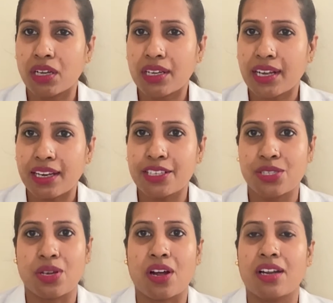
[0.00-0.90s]
correct
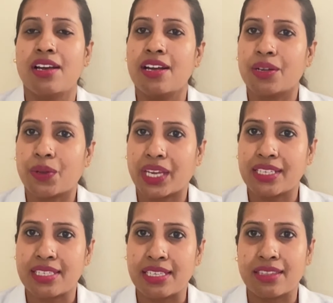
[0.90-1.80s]
your crooked
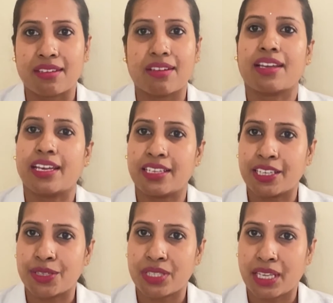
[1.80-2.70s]
teeth,
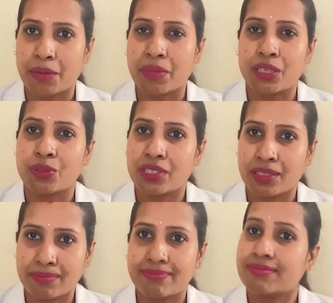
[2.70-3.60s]
getting them into the
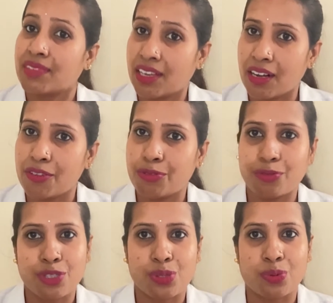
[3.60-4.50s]
curve
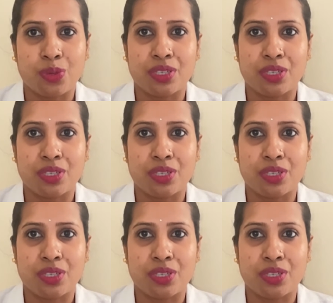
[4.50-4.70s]
which you want